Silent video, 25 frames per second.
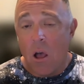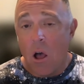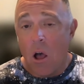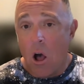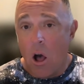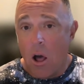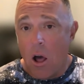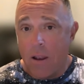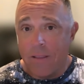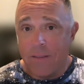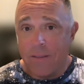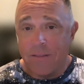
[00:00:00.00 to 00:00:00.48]

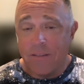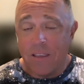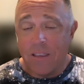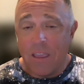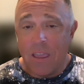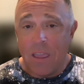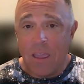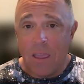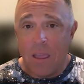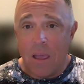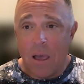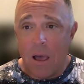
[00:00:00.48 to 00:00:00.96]

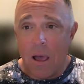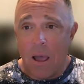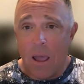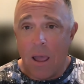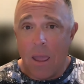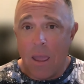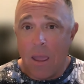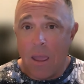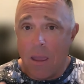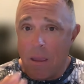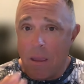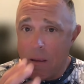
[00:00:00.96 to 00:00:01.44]
Honestly,
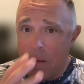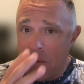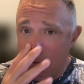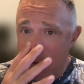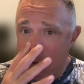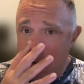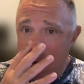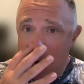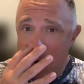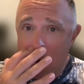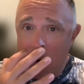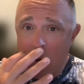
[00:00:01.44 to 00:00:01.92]

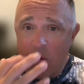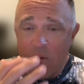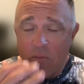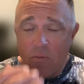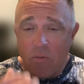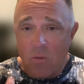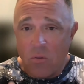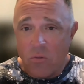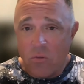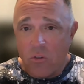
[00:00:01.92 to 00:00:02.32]
if you